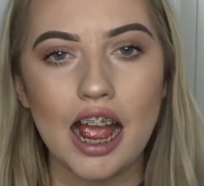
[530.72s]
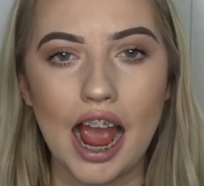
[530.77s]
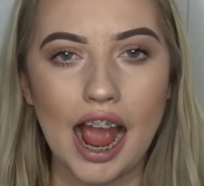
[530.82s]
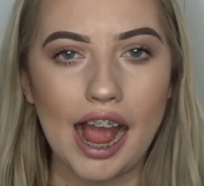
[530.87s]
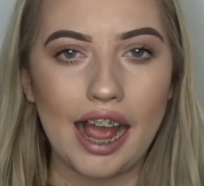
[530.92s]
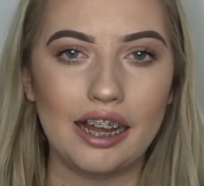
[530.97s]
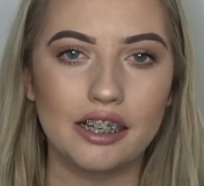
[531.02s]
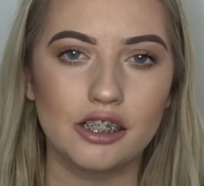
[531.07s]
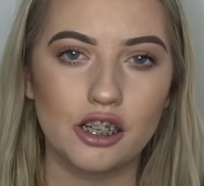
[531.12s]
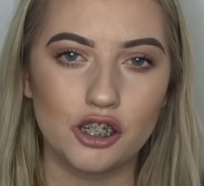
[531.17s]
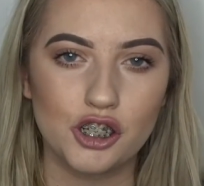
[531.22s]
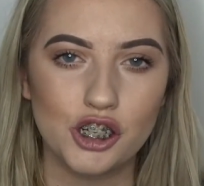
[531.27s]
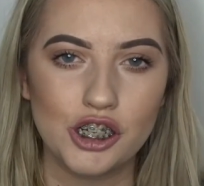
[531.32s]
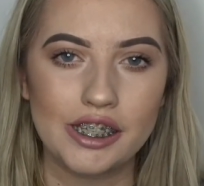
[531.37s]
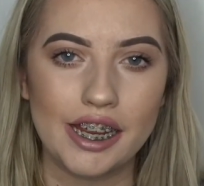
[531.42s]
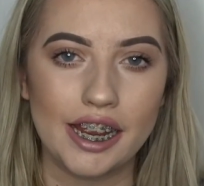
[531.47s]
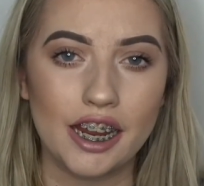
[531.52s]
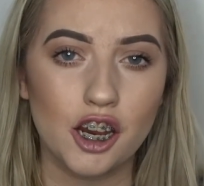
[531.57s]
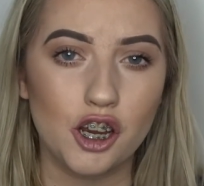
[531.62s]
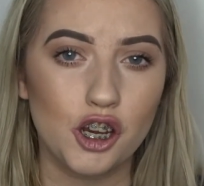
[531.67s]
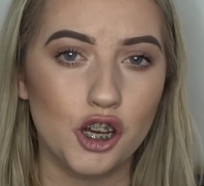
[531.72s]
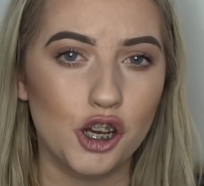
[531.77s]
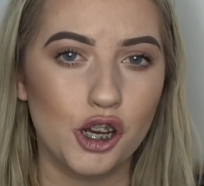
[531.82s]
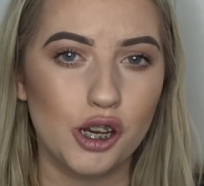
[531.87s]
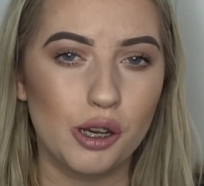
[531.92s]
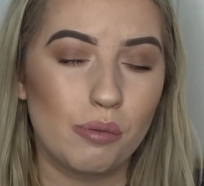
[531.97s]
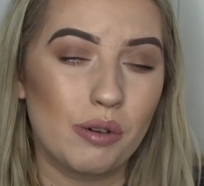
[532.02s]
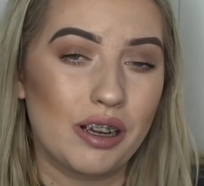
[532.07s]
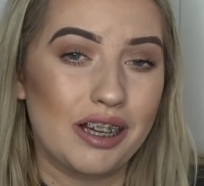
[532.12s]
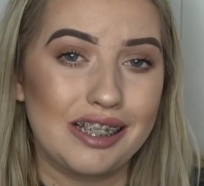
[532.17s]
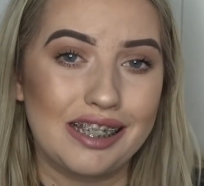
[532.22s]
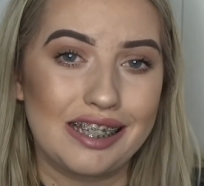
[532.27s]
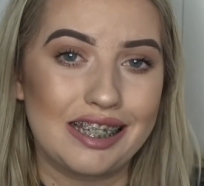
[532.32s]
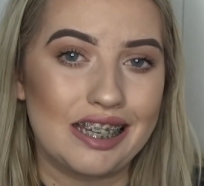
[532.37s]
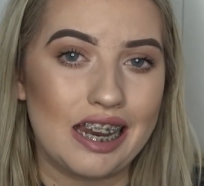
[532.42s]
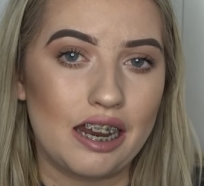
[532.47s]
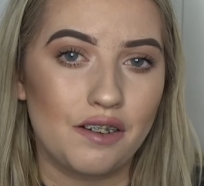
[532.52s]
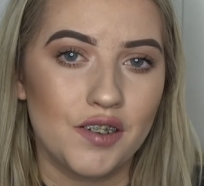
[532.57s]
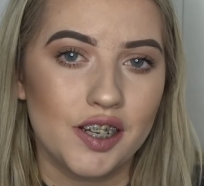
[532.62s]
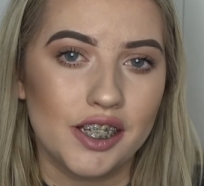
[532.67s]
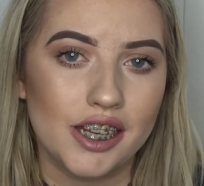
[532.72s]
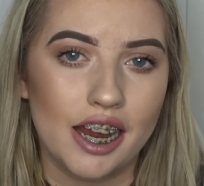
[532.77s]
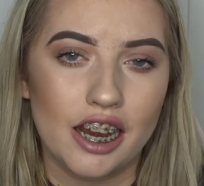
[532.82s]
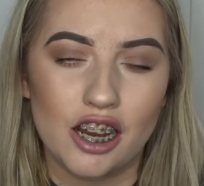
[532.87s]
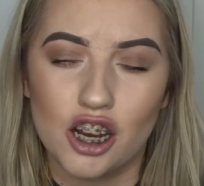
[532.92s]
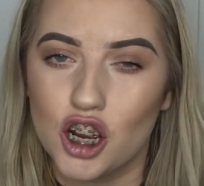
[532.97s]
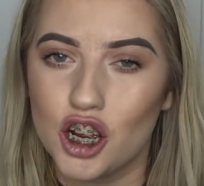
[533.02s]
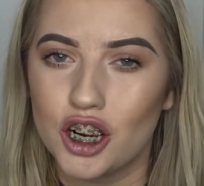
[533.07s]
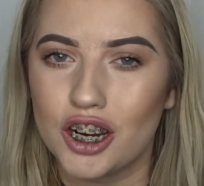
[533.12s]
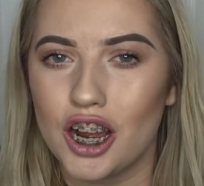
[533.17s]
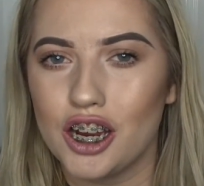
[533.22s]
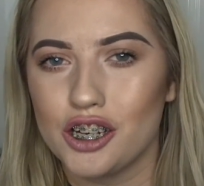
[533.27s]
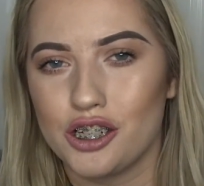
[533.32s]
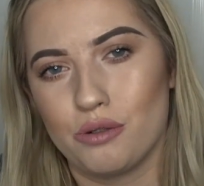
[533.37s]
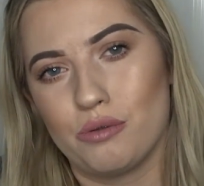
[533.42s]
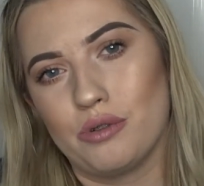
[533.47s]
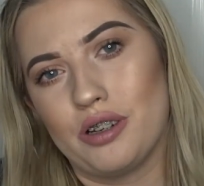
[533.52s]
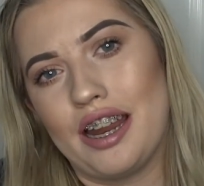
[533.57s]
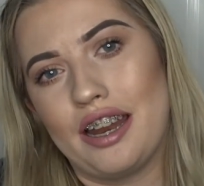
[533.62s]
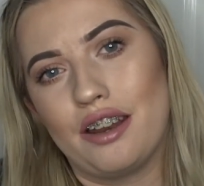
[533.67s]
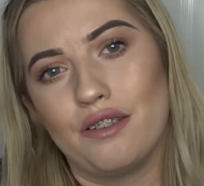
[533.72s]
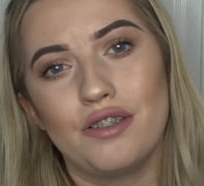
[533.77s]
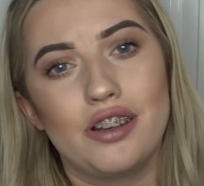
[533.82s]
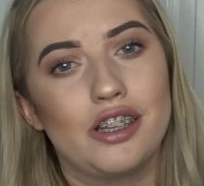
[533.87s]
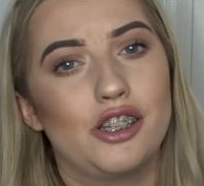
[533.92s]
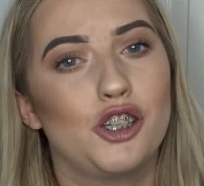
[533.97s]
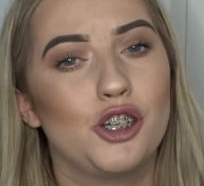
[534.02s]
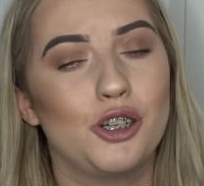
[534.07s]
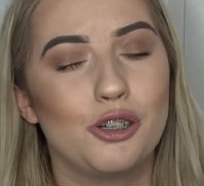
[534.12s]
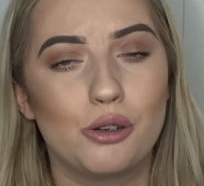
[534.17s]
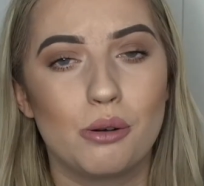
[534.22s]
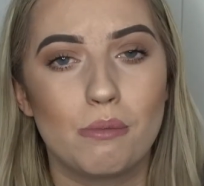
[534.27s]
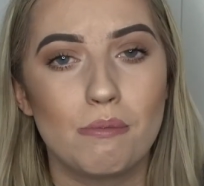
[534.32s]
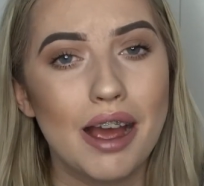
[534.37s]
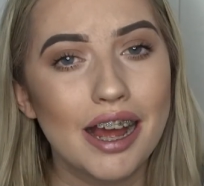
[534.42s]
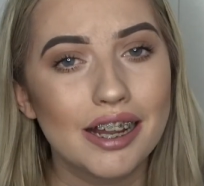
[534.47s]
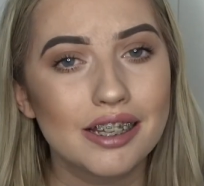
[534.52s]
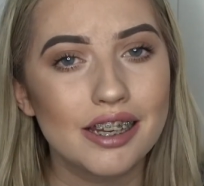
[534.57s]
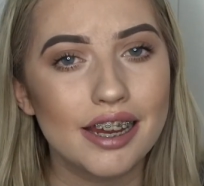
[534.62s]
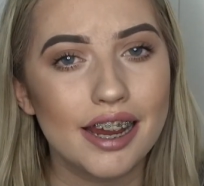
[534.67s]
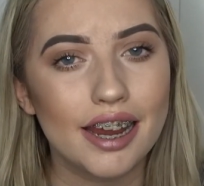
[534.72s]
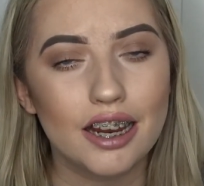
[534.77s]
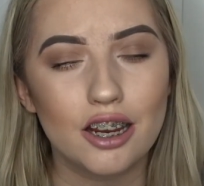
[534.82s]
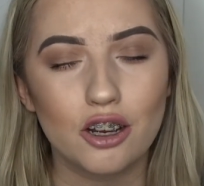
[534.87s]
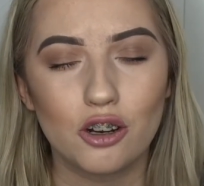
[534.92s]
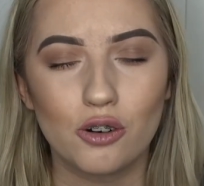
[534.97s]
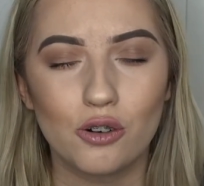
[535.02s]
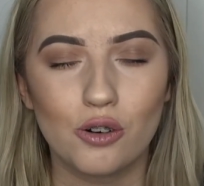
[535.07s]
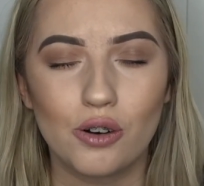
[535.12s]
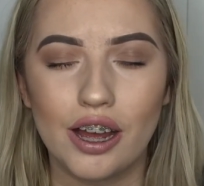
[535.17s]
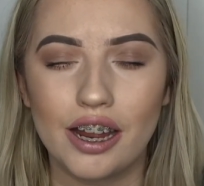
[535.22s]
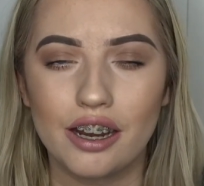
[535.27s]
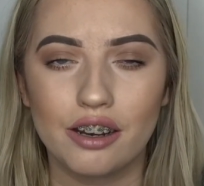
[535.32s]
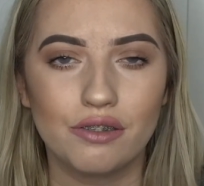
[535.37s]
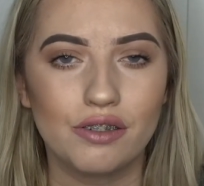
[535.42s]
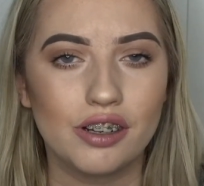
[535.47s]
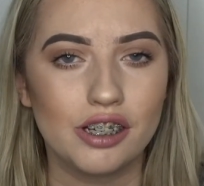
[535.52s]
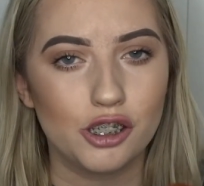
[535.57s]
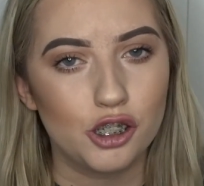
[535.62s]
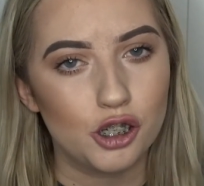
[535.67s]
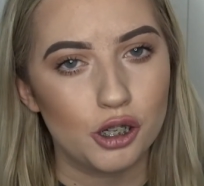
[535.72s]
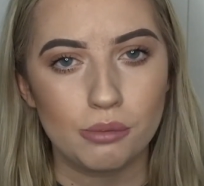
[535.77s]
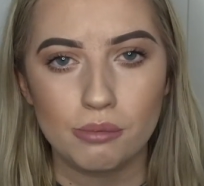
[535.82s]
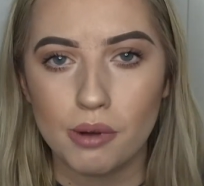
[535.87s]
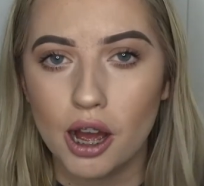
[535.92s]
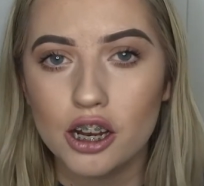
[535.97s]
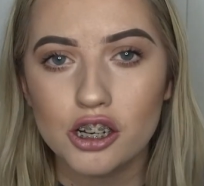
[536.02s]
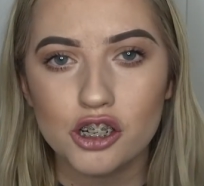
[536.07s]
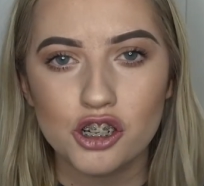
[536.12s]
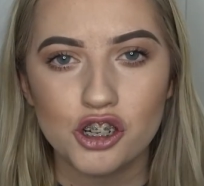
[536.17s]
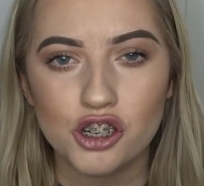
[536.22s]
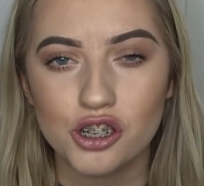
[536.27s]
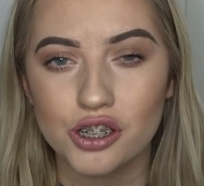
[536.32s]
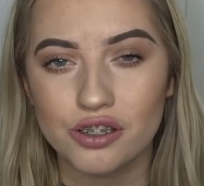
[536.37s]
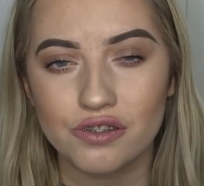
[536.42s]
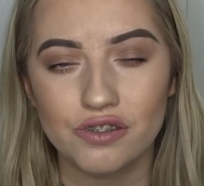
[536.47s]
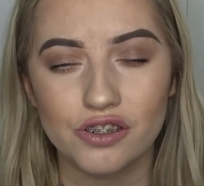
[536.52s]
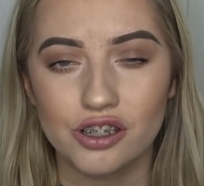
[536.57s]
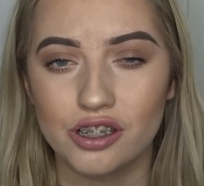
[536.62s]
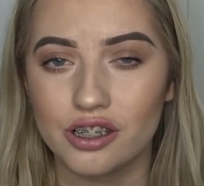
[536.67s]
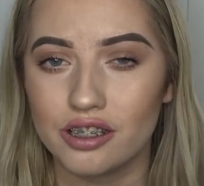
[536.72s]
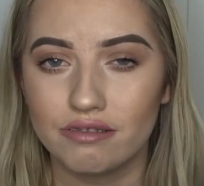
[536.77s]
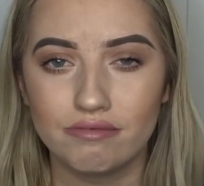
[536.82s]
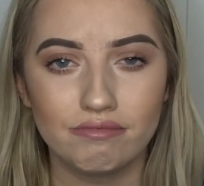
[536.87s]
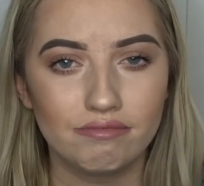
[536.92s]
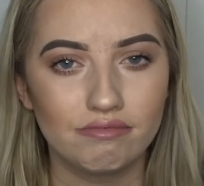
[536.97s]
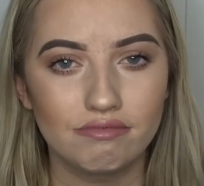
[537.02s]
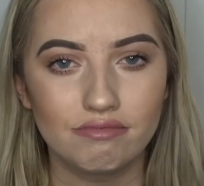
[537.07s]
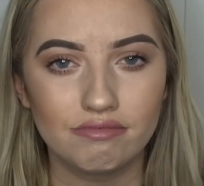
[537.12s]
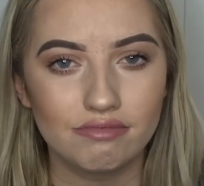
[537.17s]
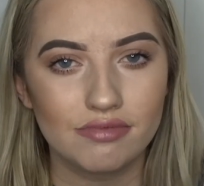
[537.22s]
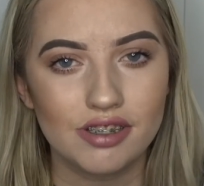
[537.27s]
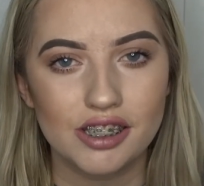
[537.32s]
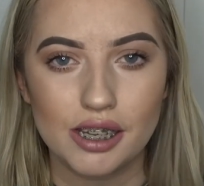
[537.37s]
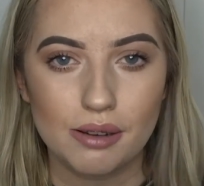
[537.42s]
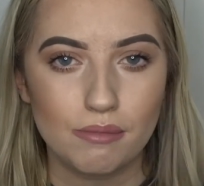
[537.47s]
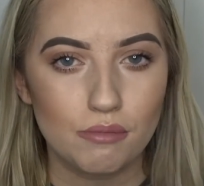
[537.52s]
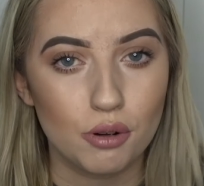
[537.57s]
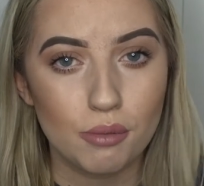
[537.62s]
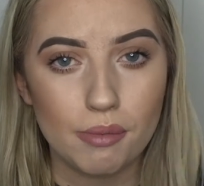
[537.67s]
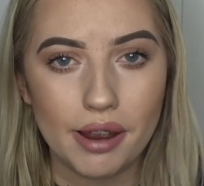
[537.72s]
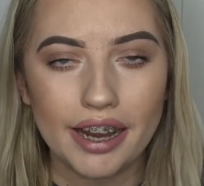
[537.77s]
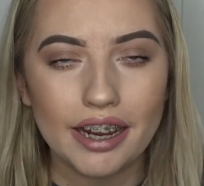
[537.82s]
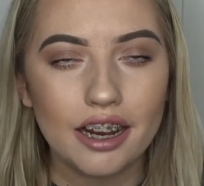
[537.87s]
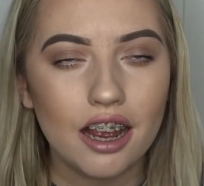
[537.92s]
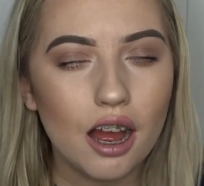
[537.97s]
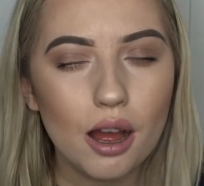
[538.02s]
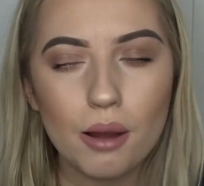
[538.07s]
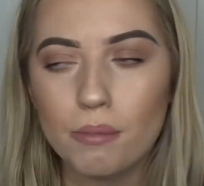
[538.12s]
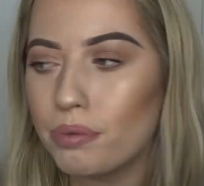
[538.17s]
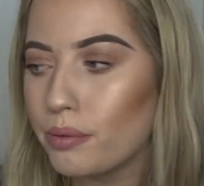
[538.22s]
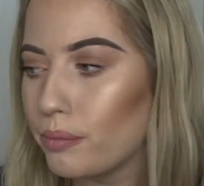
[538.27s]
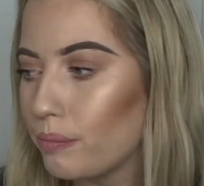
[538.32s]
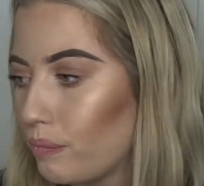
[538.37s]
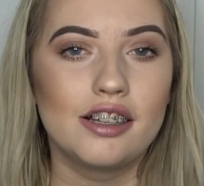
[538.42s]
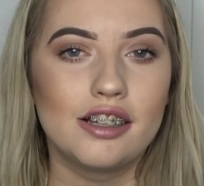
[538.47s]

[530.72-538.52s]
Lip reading: And I'll just take a nude because it's an everyday look. I don't want anything too dramatic or anything too much, just for simple makeup.